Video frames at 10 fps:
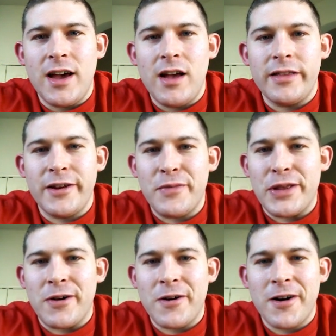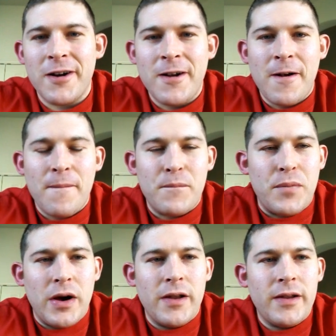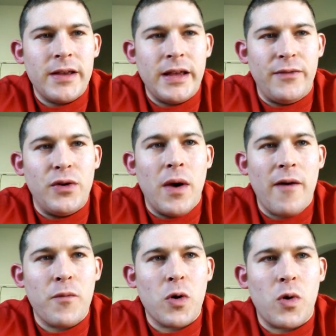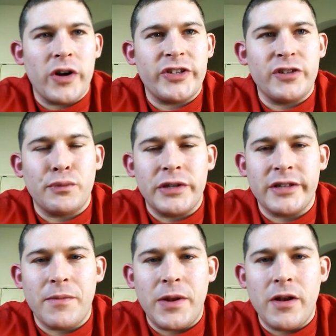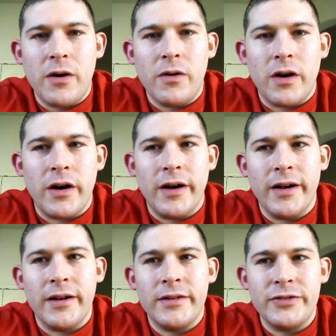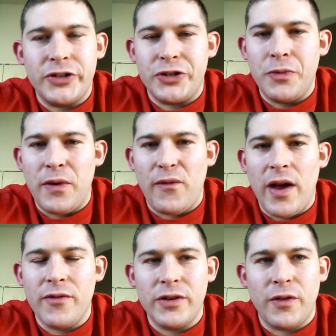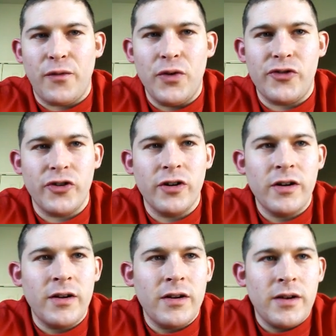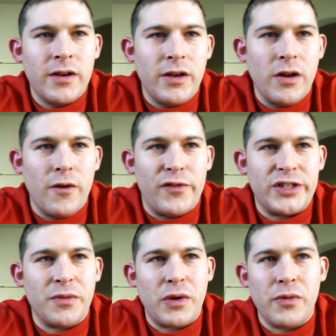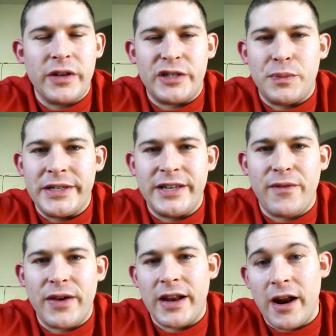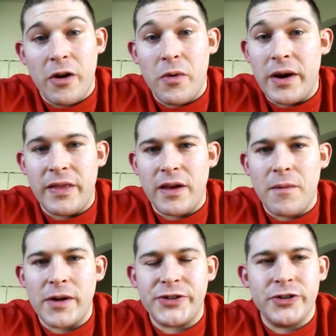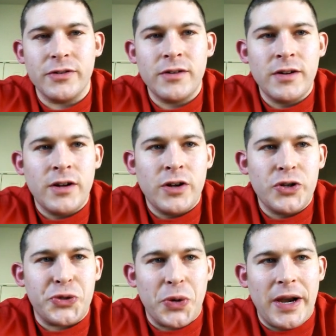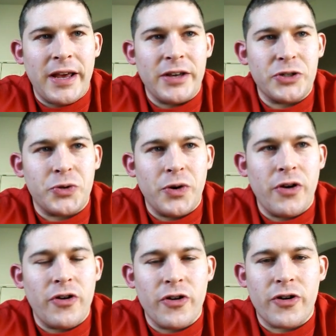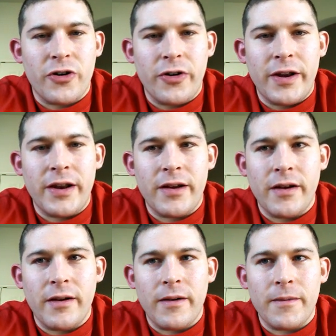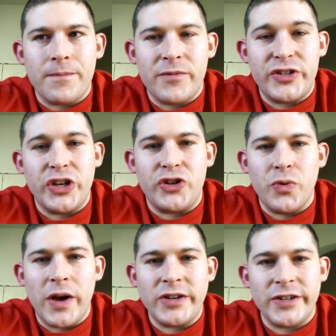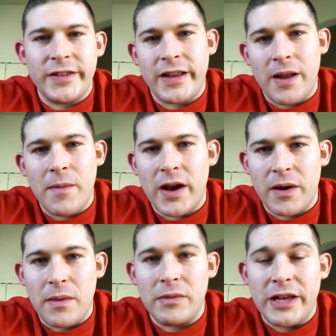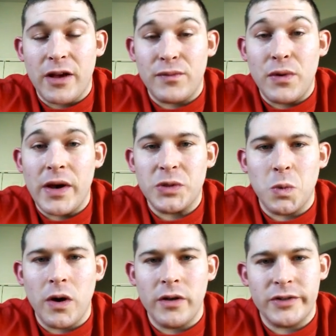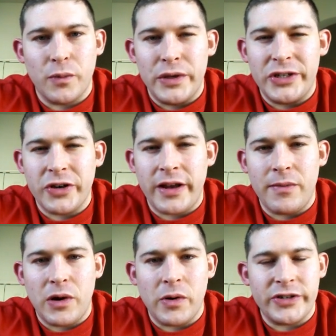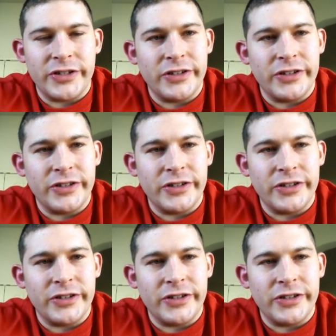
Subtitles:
But if you have more questions, please let me know. Just do me a favor in the future. If it's something really specific and I don't know anything about your training history or your current situation, then I'm not going to be able to help you as well. So please try to keep the questions as general as possible.